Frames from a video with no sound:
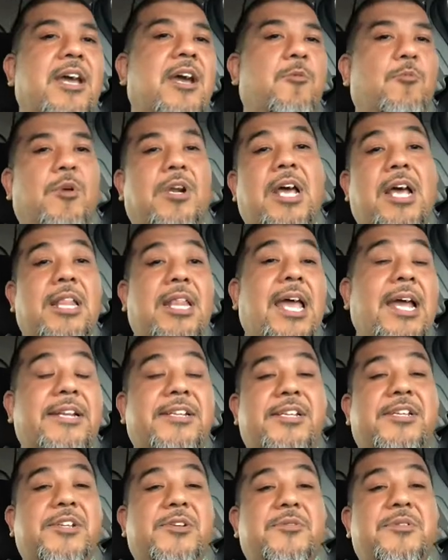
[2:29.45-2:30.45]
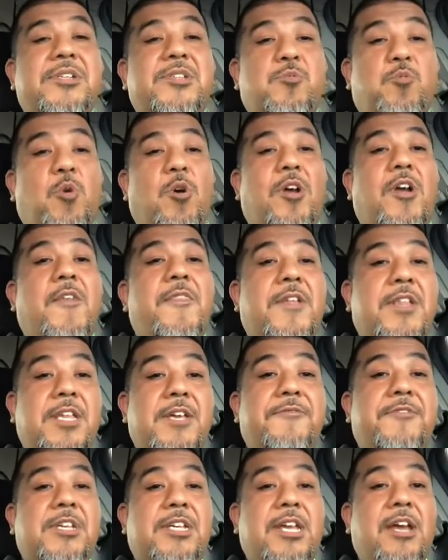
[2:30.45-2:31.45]
And what I like to do is work on the
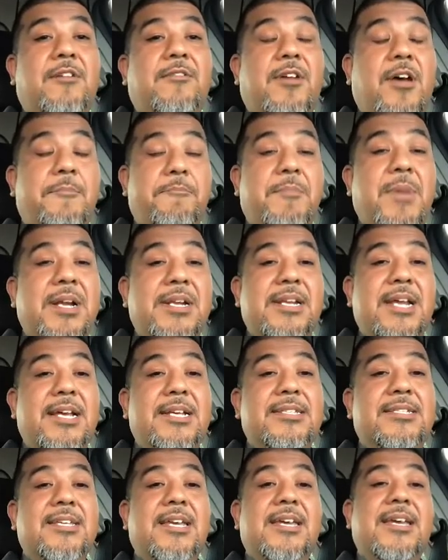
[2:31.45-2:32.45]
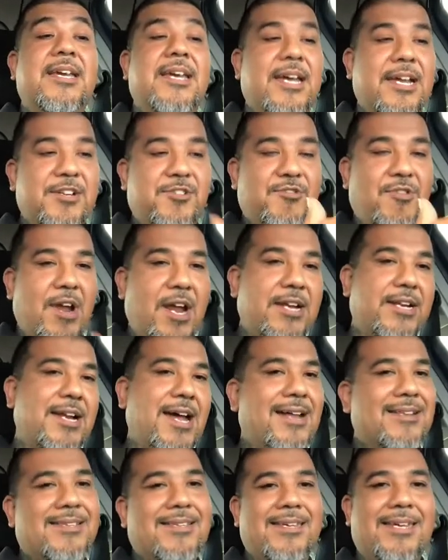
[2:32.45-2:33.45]
Lyft account on Mondays and try
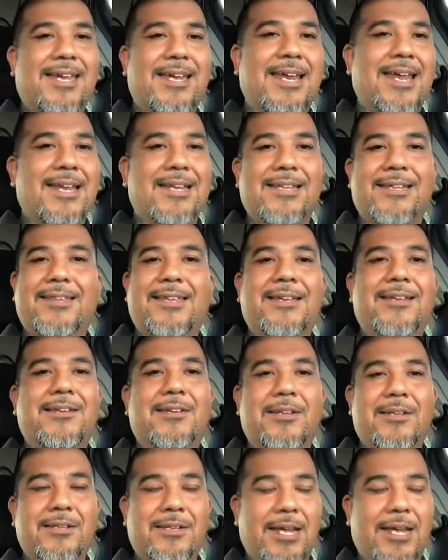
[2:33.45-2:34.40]
not to get anything